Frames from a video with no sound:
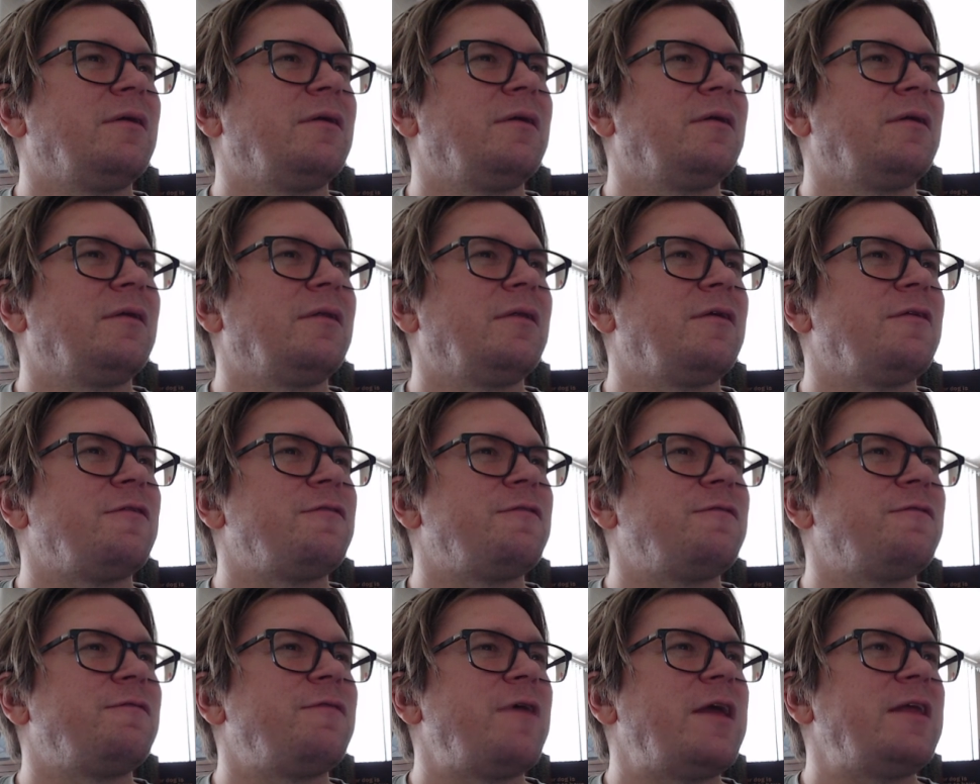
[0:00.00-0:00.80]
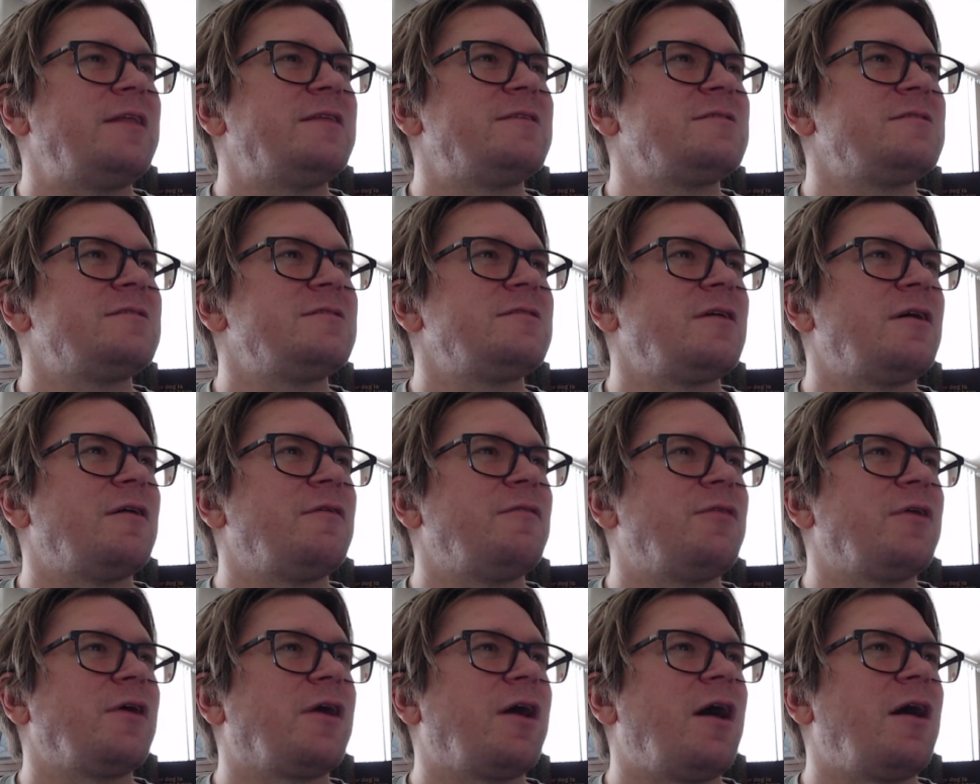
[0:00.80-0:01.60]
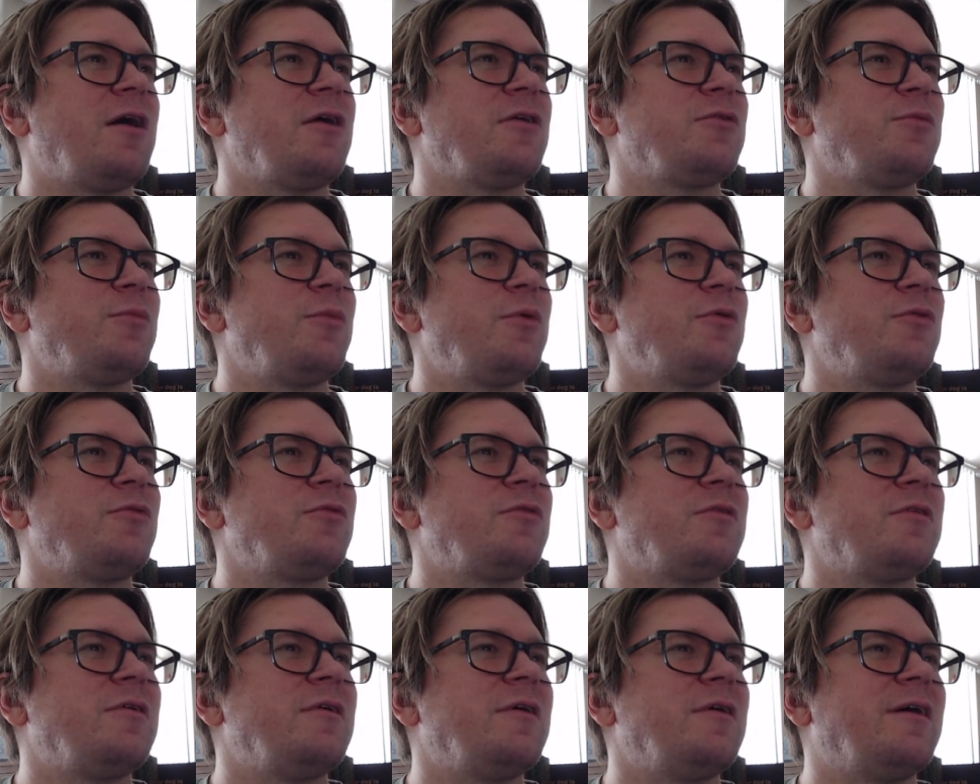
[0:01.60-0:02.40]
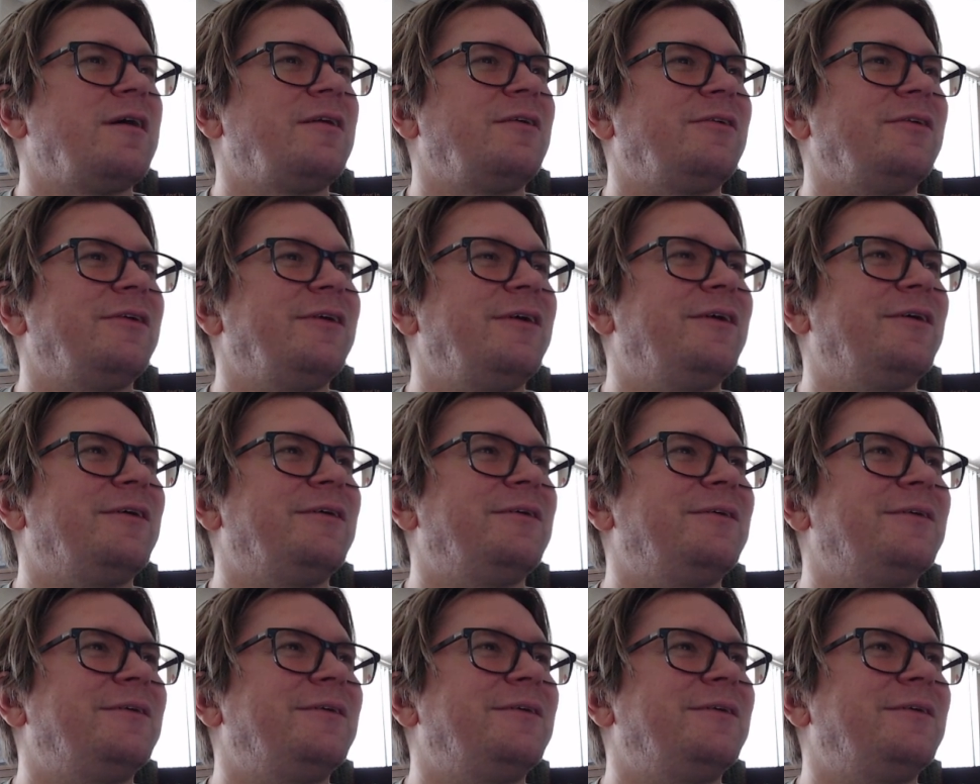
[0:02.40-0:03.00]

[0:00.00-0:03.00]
The fates of the cosmos. I don't know.